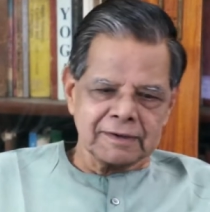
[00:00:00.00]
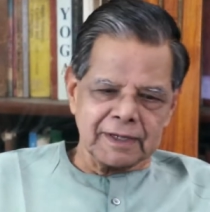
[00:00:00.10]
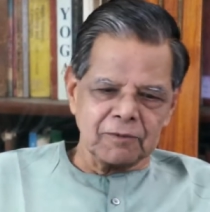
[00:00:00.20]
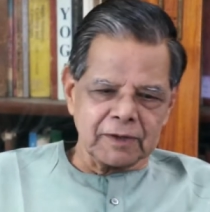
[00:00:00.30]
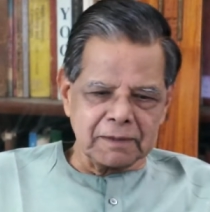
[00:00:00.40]

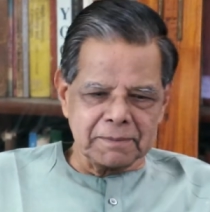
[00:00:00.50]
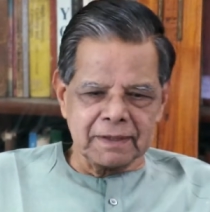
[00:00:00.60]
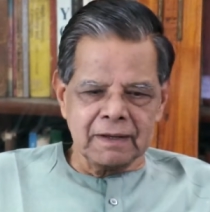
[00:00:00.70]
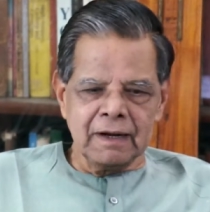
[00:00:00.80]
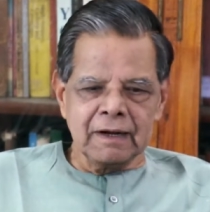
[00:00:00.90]
That's what it
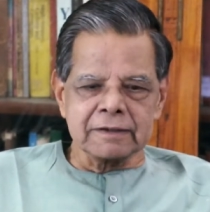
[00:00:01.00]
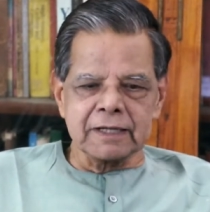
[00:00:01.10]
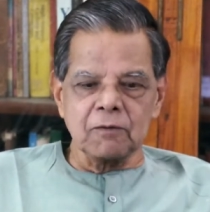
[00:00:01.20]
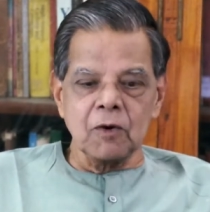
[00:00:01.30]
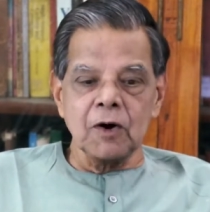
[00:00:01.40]
means.
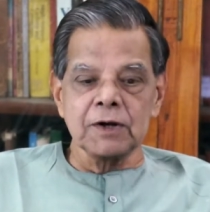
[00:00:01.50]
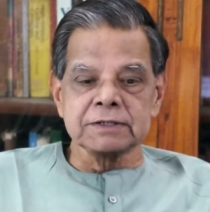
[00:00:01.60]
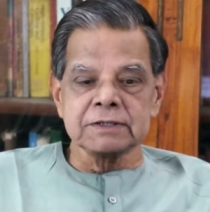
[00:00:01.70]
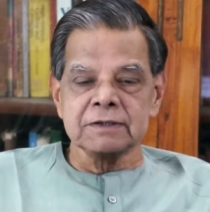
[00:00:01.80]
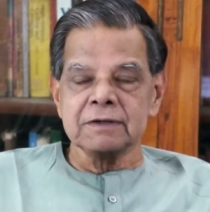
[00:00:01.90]
There
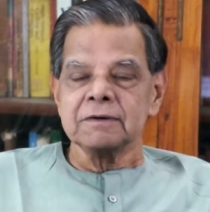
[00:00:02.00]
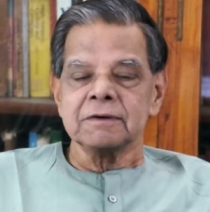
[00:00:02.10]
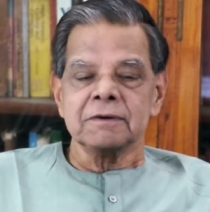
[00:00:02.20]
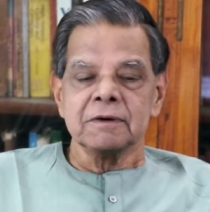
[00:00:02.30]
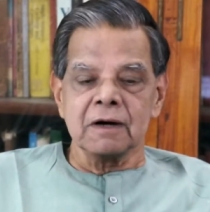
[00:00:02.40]
was
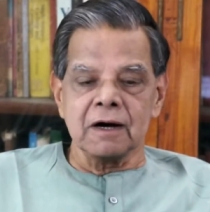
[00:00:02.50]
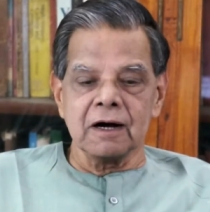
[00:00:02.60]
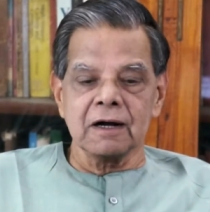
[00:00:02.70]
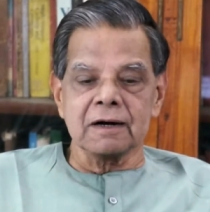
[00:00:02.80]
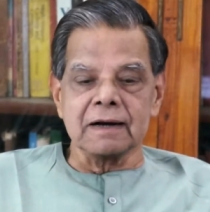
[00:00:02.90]

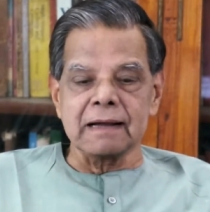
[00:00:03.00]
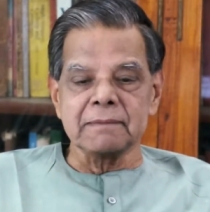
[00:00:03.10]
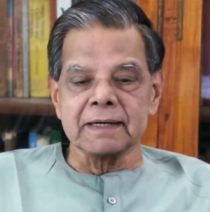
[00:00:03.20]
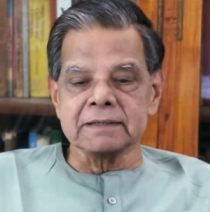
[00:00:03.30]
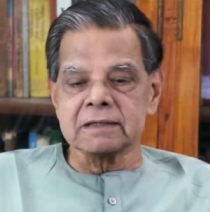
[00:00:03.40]
her
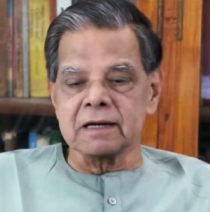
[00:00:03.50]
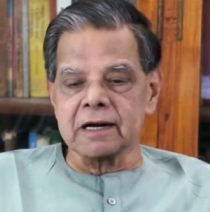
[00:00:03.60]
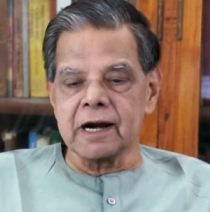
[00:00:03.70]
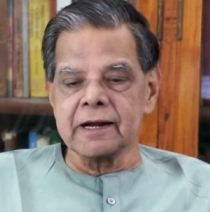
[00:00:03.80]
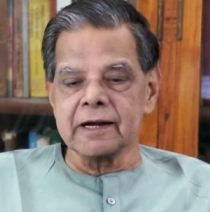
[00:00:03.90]
drama's
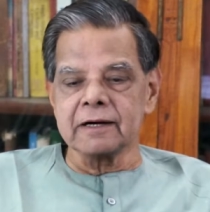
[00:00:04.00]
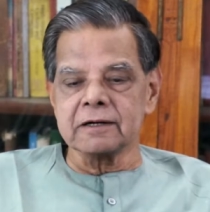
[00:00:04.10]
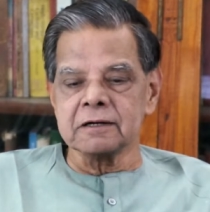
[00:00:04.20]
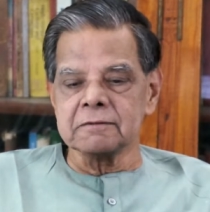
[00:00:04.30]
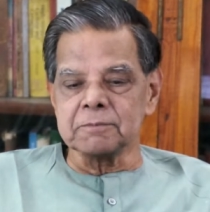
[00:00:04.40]

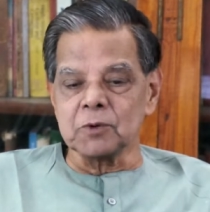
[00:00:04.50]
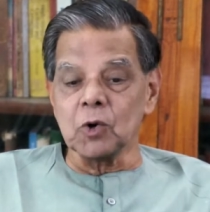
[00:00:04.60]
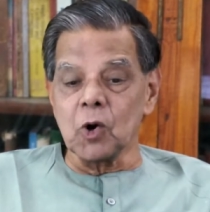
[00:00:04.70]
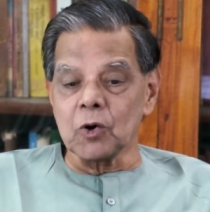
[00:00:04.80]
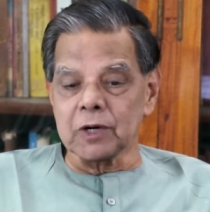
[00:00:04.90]
radiant
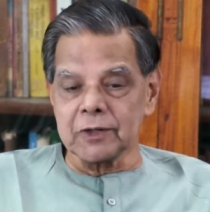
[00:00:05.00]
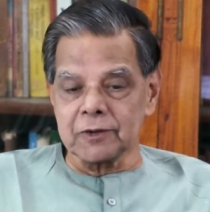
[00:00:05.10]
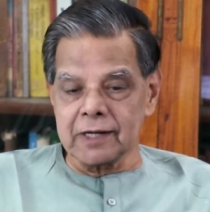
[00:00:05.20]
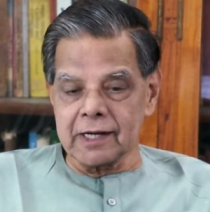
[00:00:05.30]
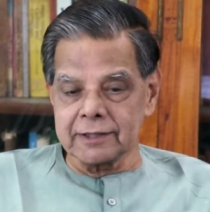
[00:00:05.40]
prologue,
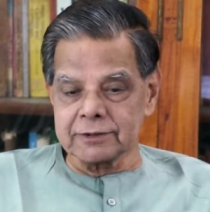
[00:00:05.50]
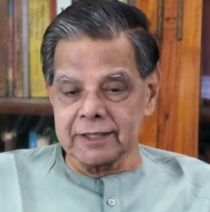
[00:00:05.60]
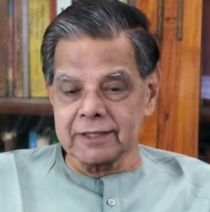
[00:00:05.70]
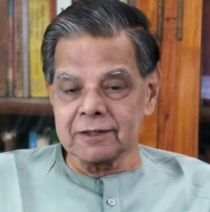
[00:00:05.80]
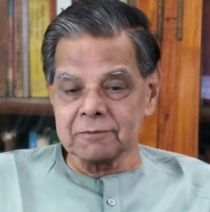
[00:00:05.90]
I
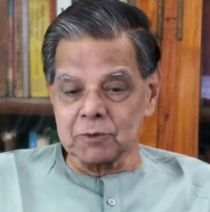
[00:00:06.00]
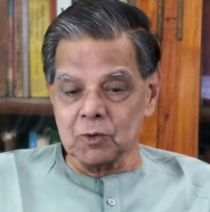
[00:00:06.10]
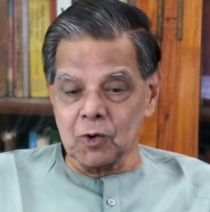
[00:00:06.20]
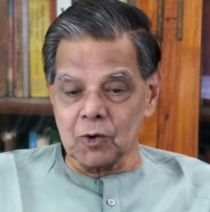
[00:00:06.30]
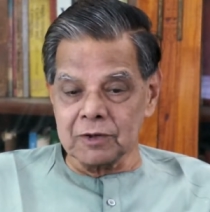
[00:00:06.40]
said
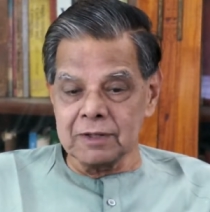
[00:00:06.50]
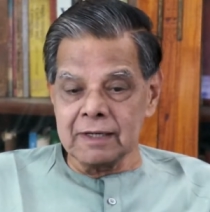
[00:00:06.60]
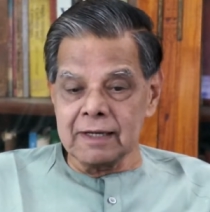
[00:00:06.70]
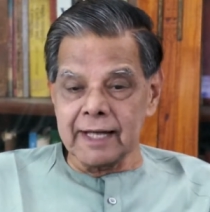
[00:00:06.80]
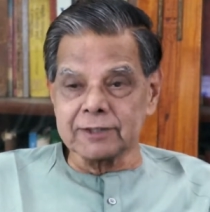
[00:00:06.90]
prologue.
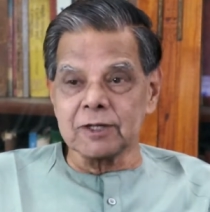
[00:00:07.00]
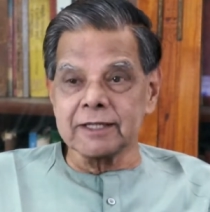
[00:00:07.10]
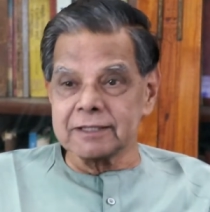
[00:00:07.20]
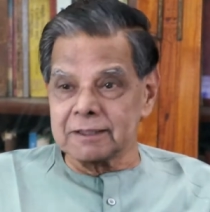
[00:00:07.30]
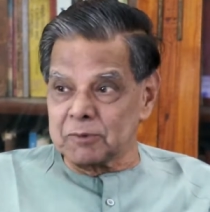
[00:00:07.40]
Actually,
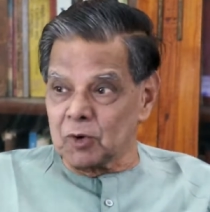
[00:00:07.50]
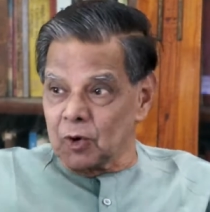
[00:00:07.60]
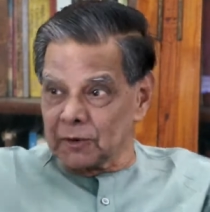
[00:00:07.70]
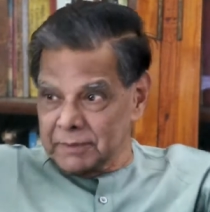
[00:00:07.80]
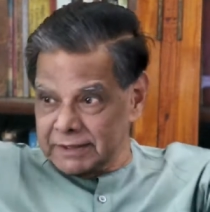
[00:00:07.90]
this is a
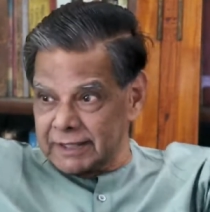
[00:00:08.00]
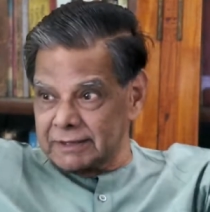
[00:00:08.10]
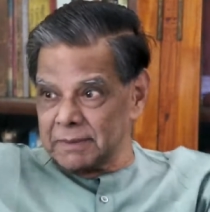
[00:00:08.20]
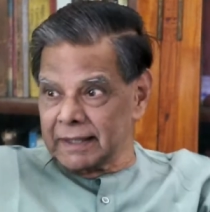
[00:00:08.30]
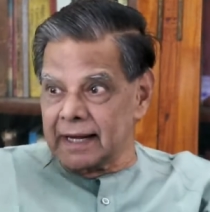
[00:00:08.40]
prologue, means it
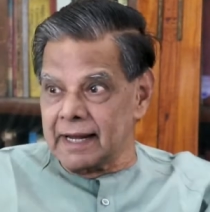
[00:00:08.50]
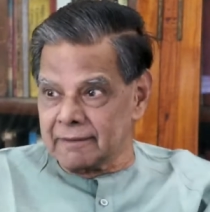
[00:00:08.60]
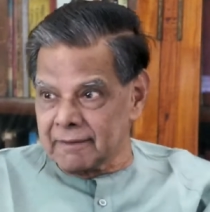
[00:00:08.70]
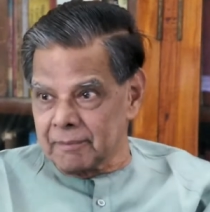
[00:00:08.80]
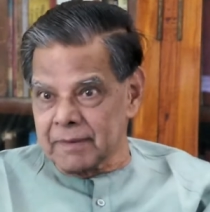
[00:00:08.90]
is being
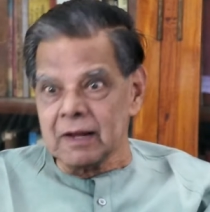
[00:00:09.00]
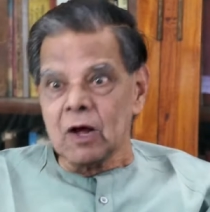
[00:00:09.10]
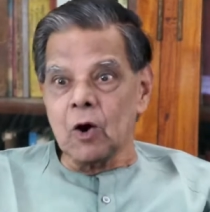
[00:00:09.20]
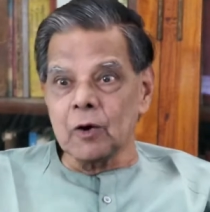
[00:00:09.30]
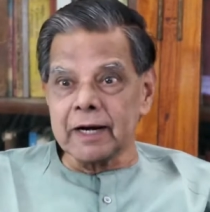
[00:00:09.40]

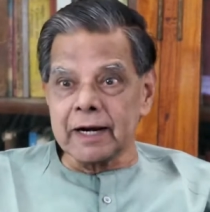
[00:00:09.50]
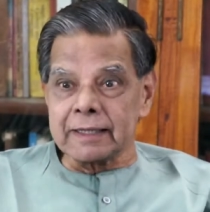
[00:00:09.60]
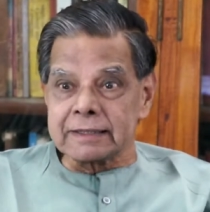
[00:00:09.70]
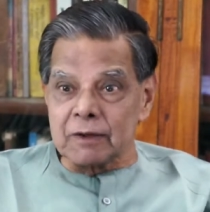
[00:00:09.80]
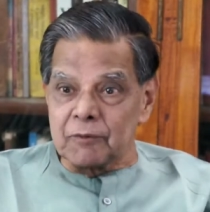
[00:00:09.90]
already uh,
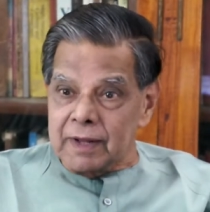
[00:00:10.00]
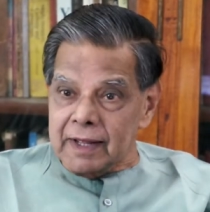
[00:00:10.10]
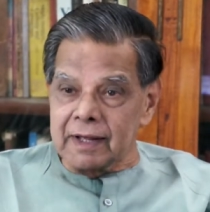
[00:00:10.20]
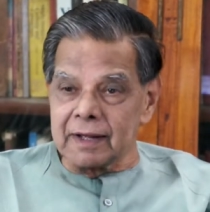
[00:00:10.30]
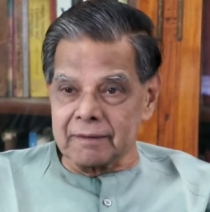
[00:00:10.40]
written
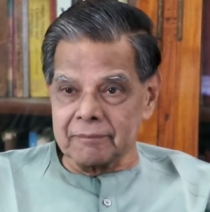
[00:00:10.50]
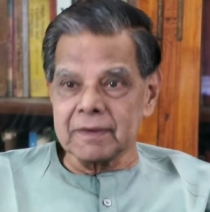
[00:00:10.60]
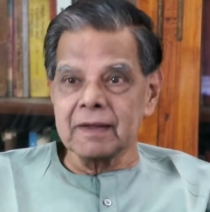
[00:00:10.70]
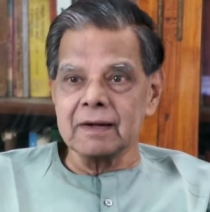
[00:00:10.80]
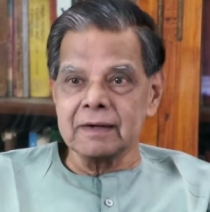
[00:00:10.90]
somewhere.
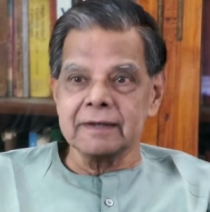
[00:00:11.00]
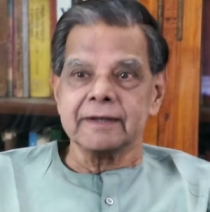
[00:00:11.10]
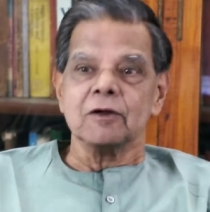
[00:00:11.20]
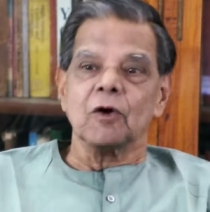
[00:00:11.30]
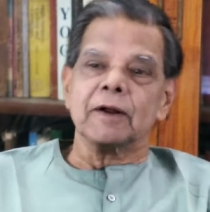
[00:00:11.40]

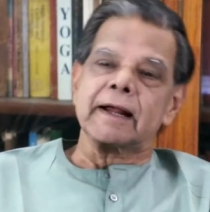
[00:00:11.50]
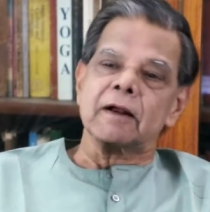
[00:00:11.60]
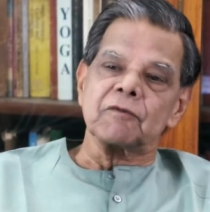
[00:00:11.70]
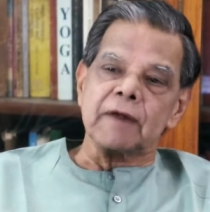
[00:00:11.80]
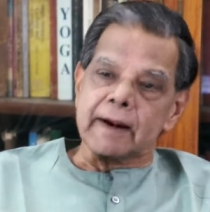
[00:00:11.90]
It is already
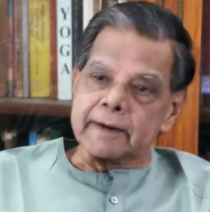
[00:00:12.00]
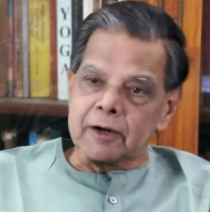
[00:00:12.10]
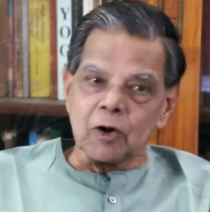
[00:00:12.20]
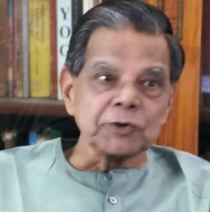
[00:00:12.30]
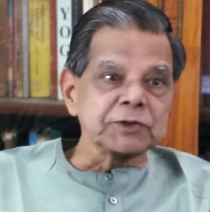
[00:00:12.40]
kind of
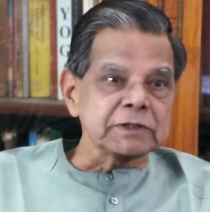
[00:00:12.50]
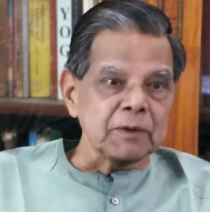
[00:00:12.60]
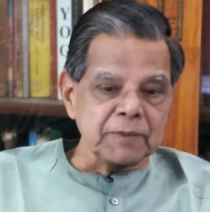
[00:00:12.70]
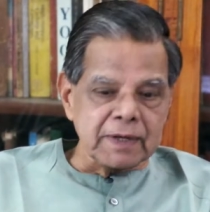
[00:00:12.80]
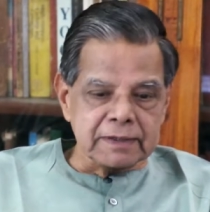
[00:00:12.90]
acted also
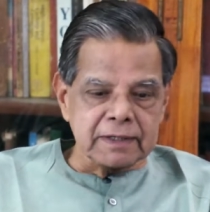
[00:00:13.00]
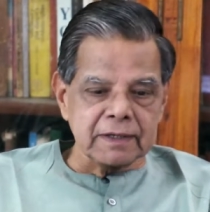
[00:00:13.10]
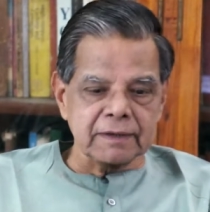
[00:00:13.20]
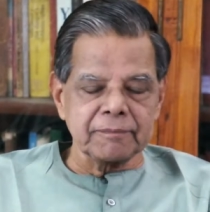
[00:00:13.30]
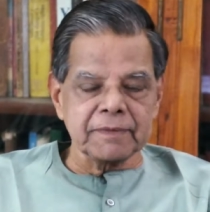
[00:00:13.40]
somewhere
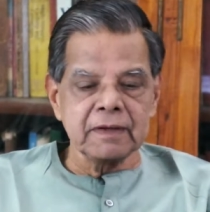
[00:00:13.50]
there.